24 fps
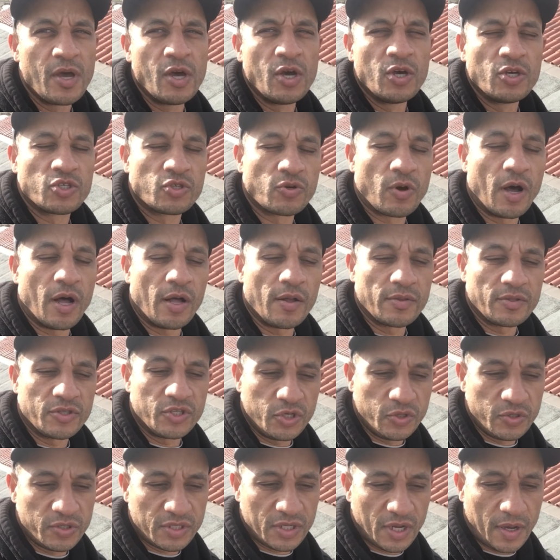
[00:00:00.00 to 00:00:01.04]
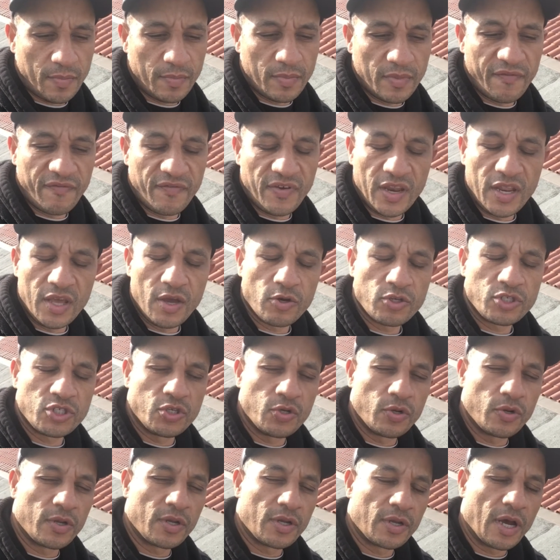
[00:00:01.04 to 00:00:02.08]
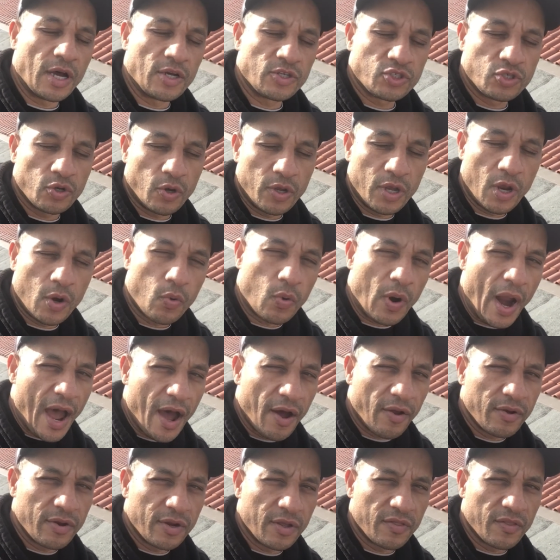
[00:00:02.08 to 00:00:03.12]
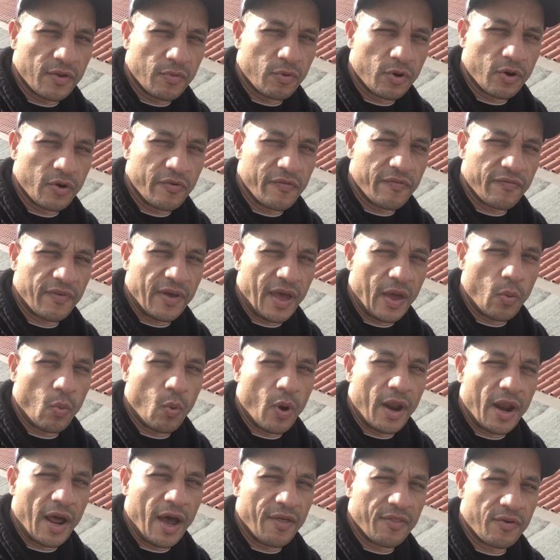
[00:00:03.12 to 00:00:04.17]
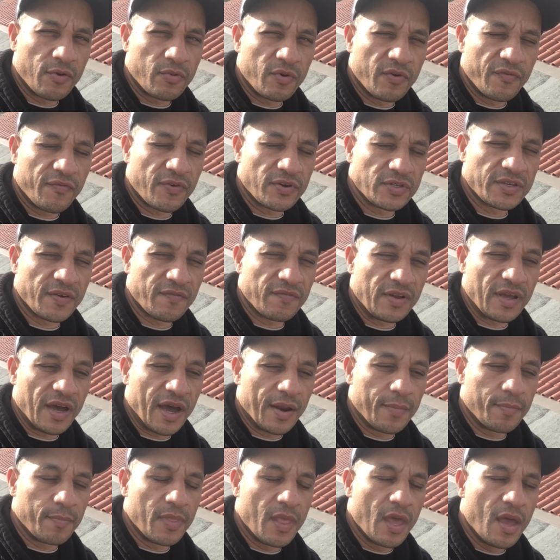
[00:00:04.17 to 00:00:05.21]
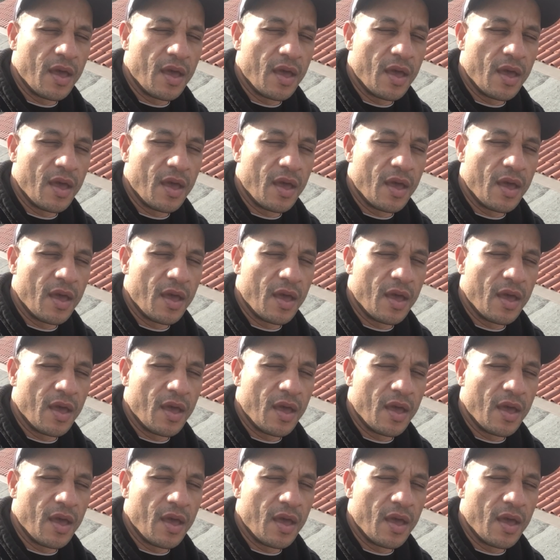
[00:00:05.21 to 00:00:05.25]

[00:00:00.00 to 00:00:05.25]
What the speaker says: So I'll do some video shooting. I'll show you around the roof and what other roofers have done.